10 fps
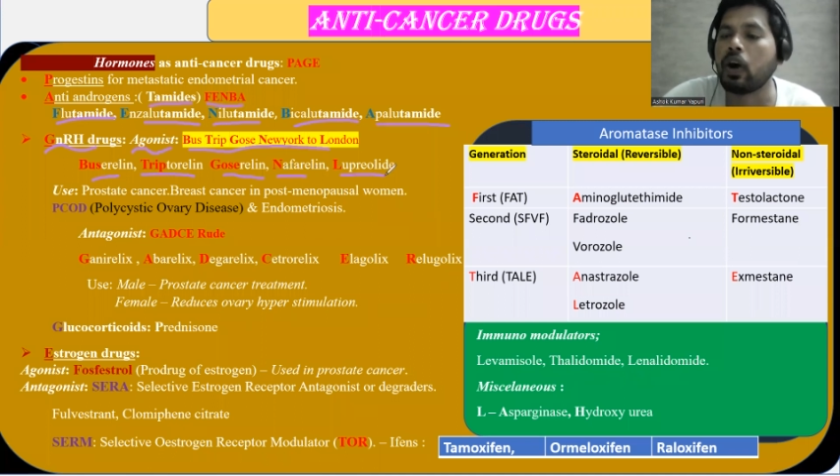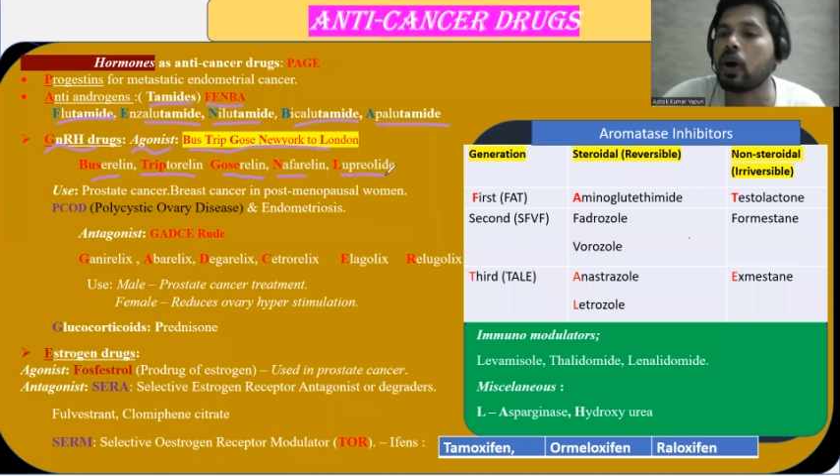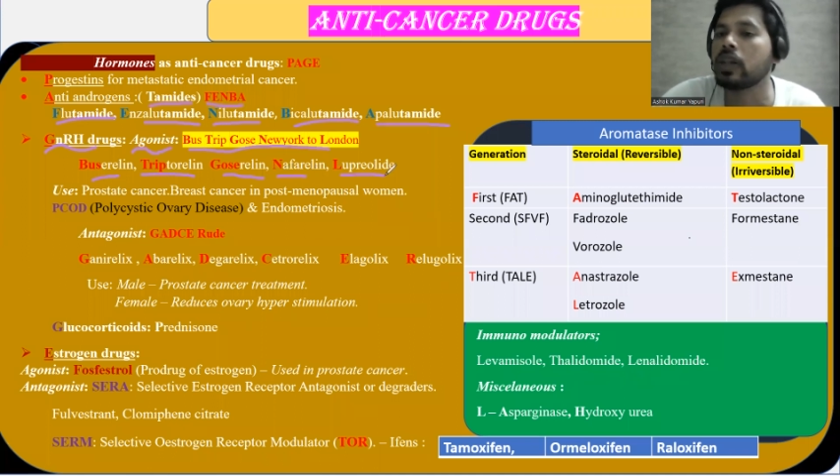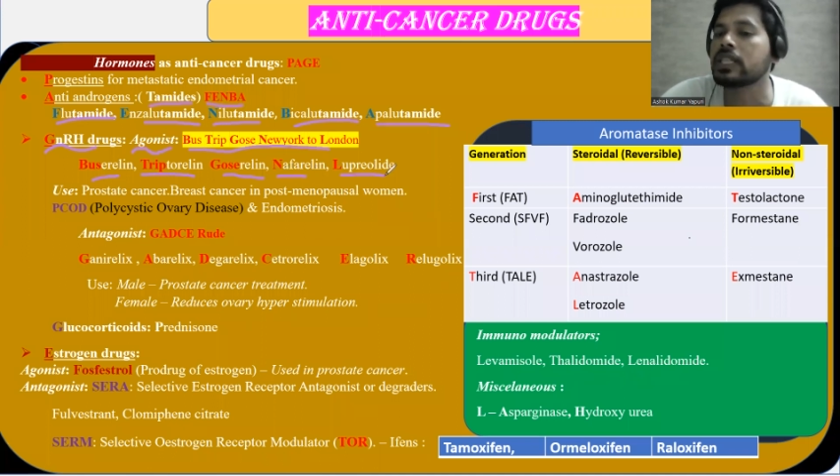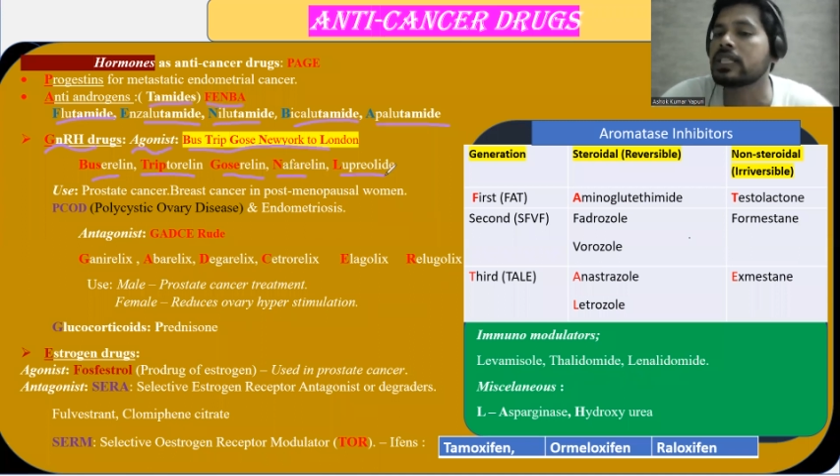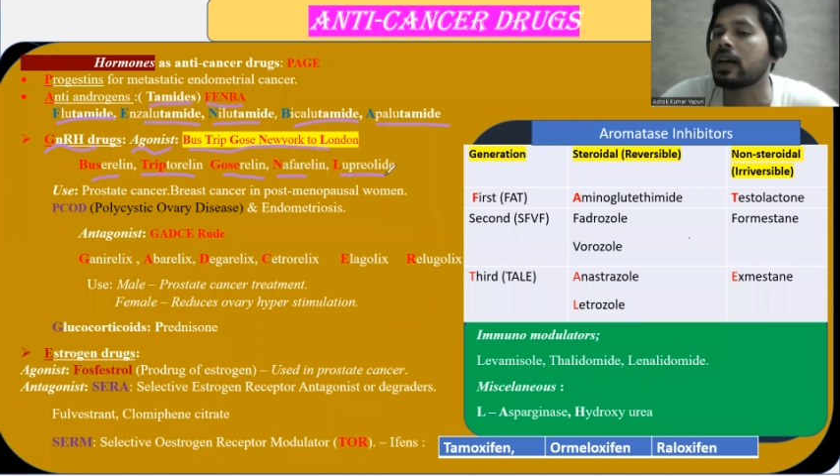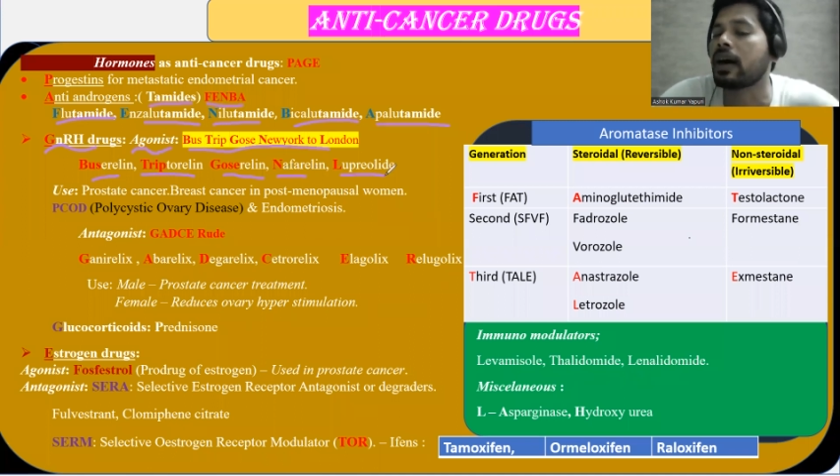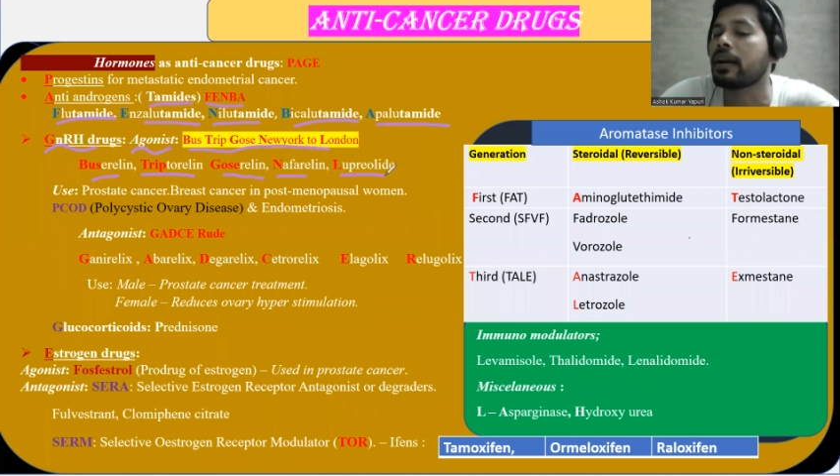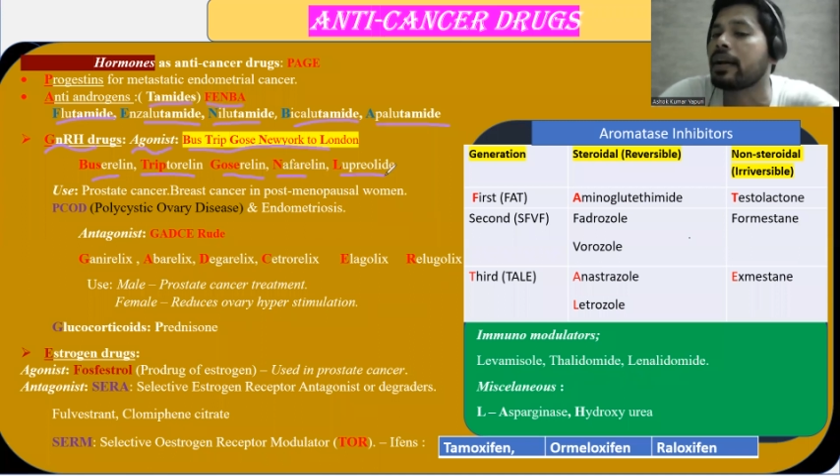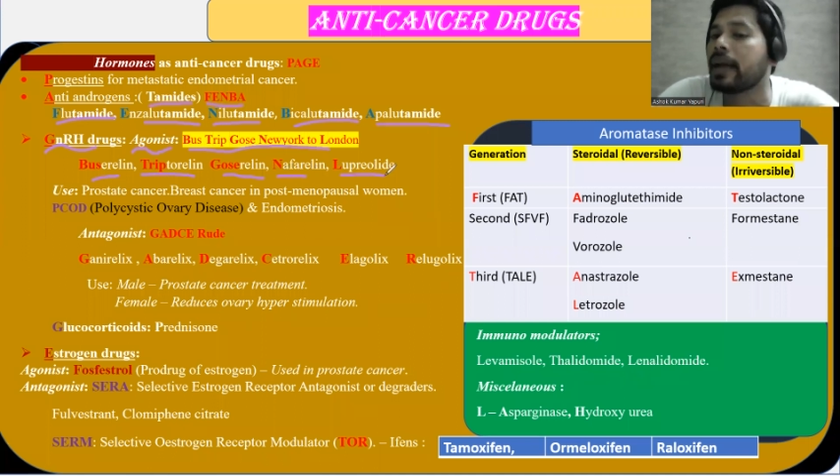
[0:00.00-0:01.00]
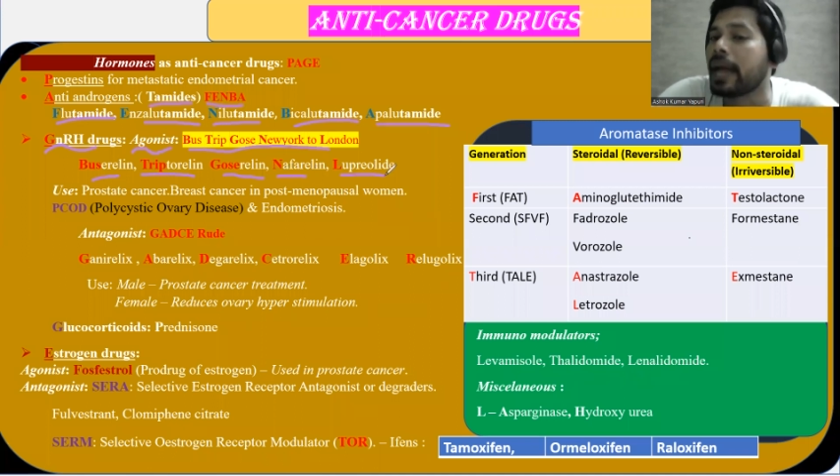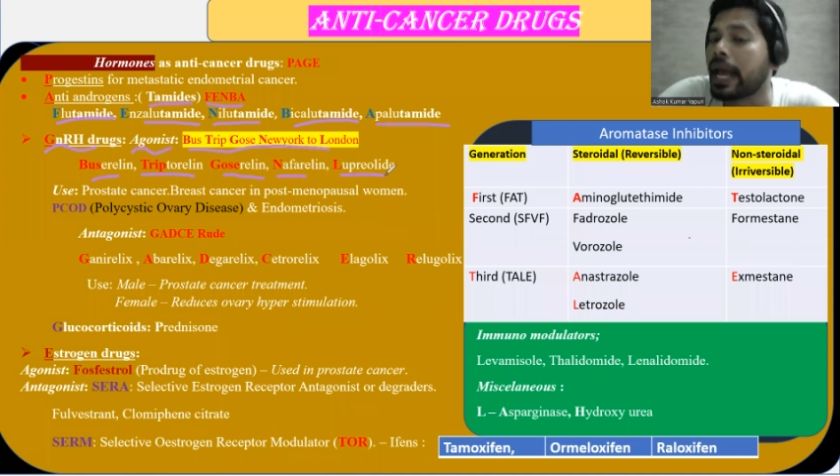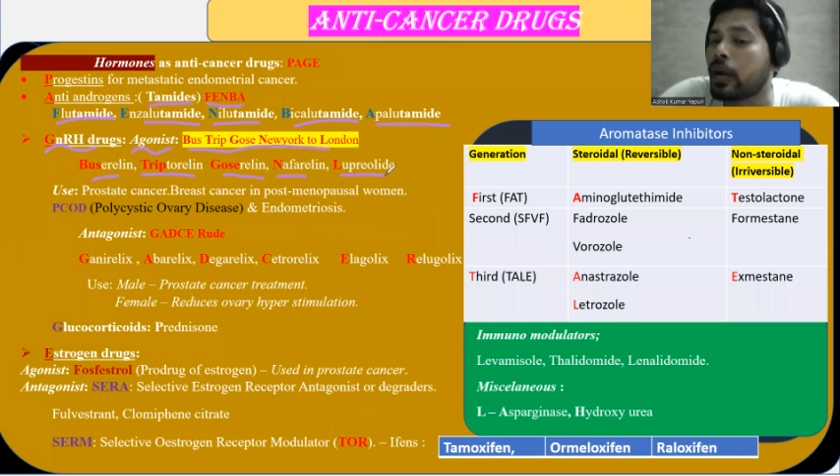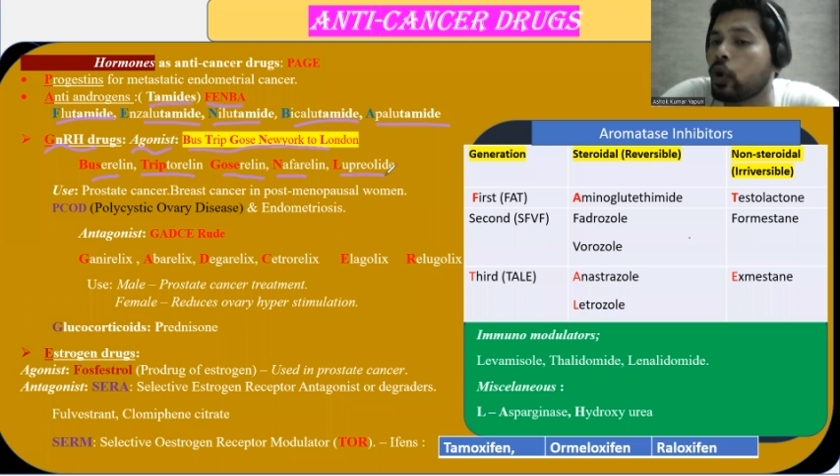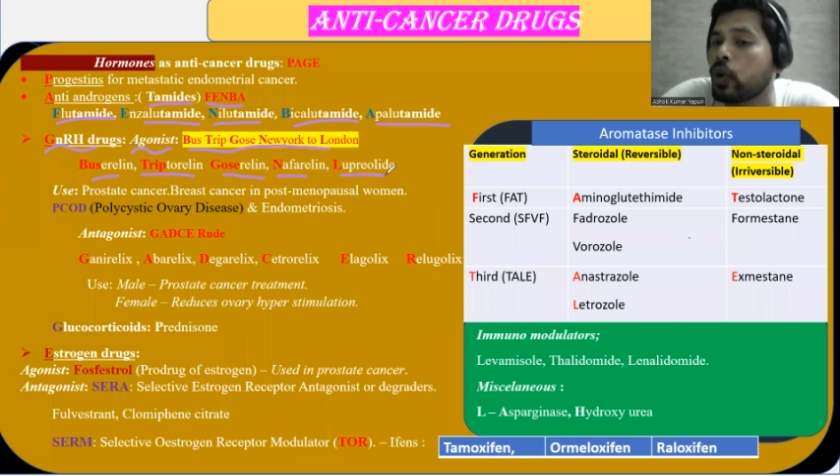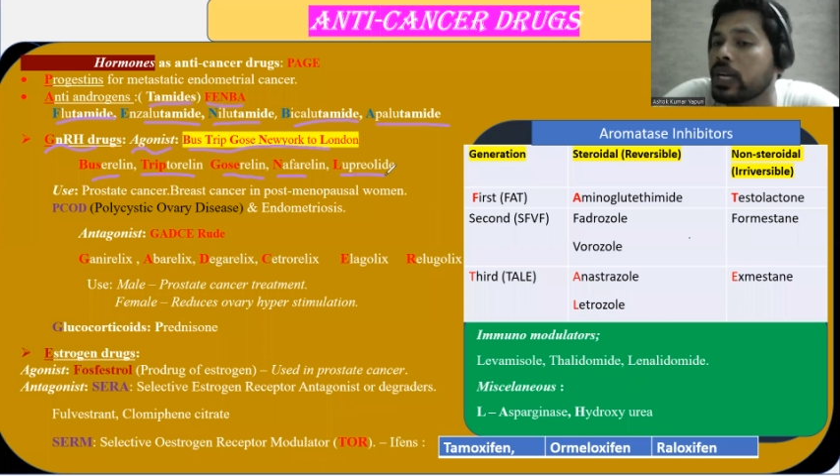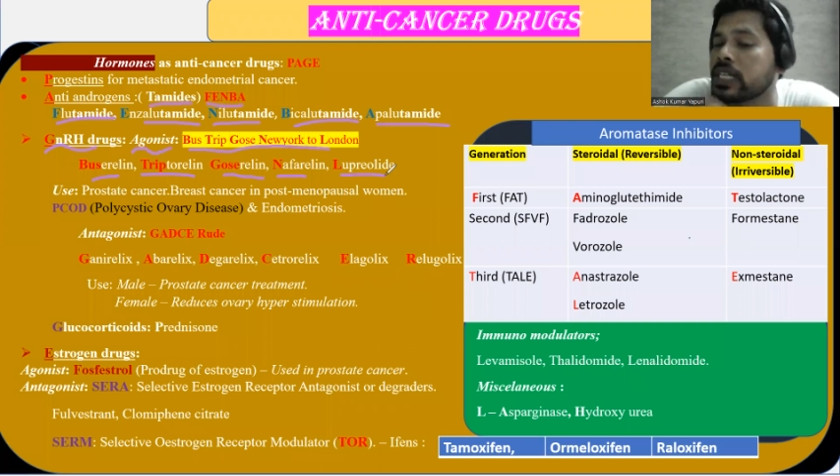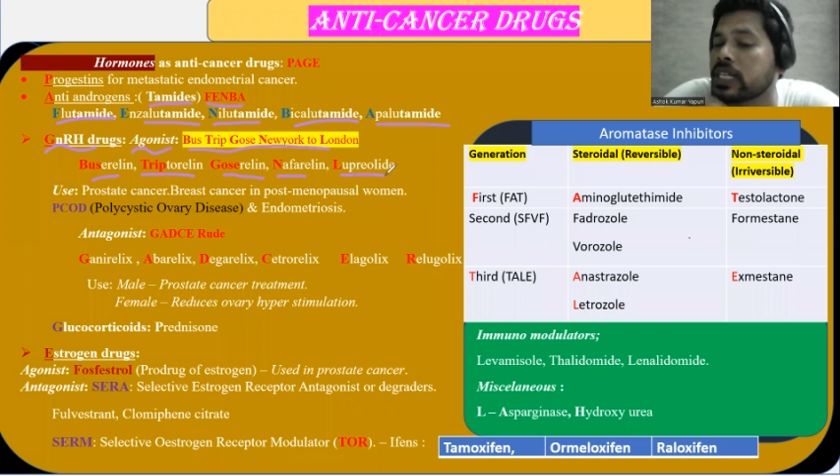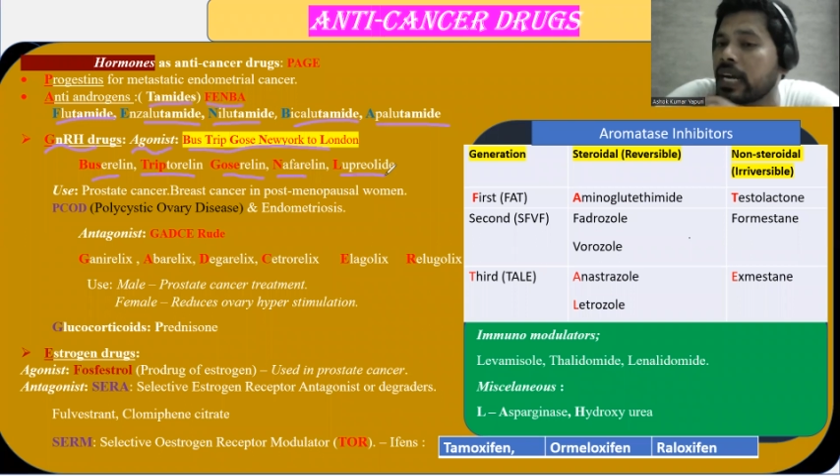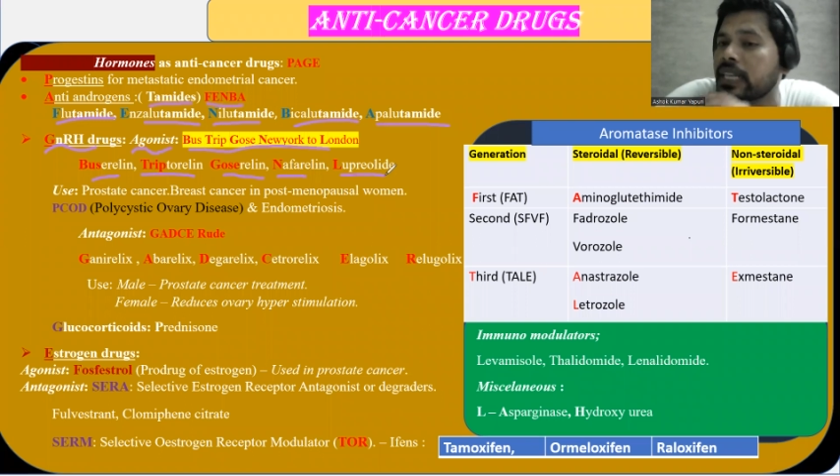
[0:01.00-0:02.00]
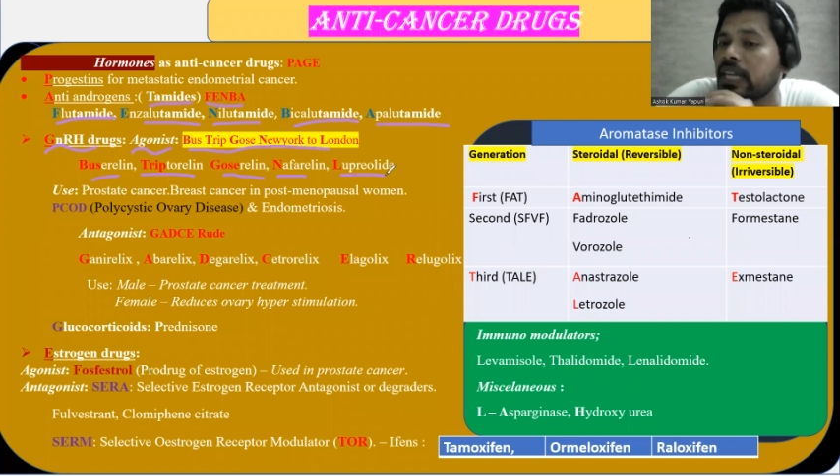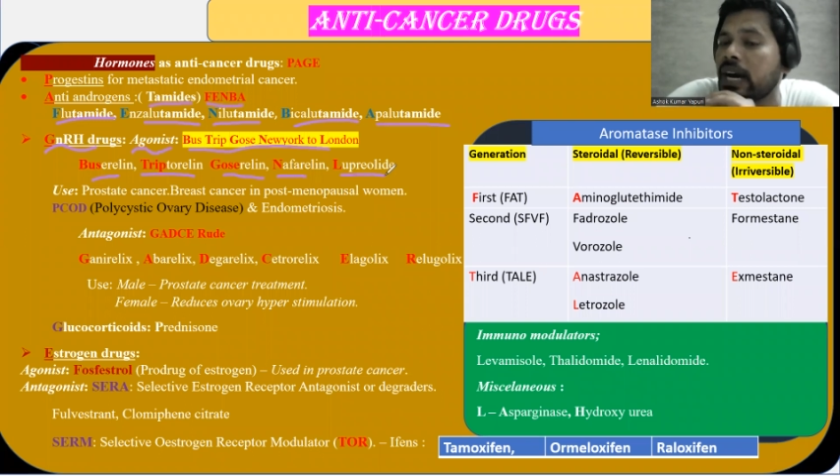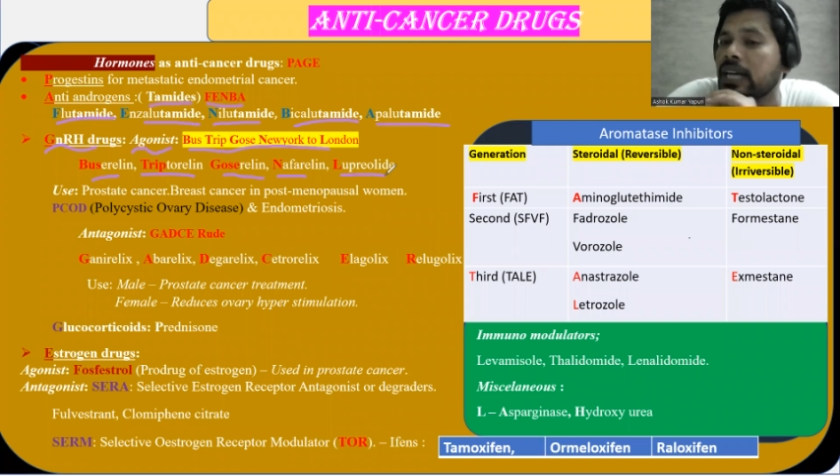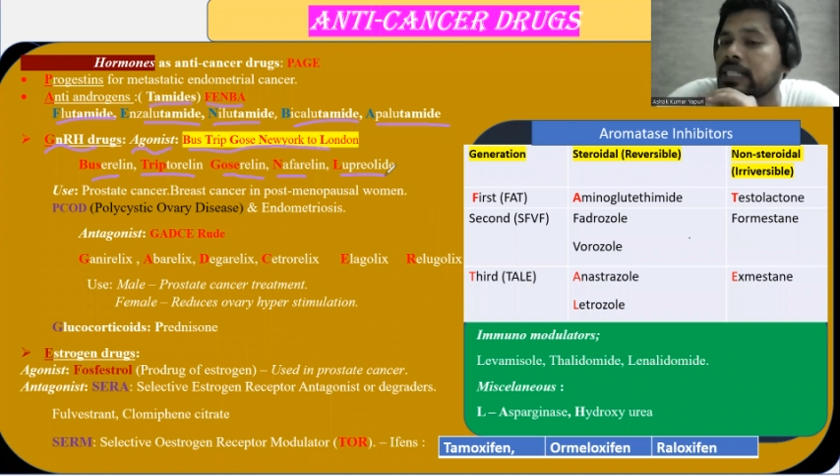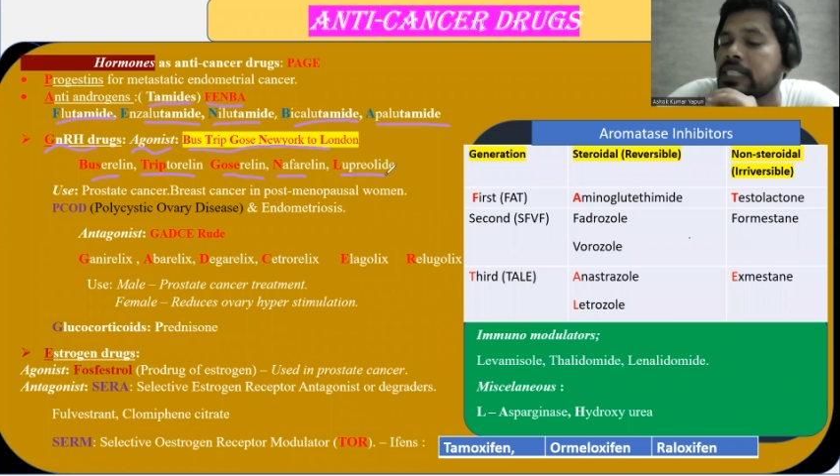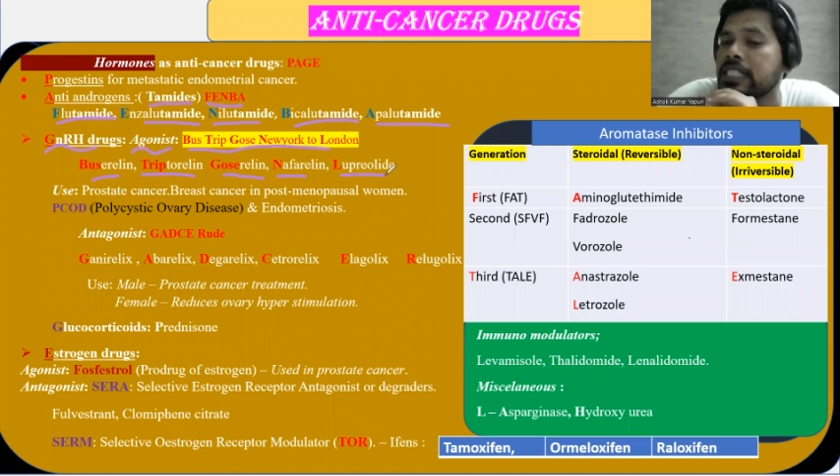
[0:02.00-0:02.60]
All these are agonist at the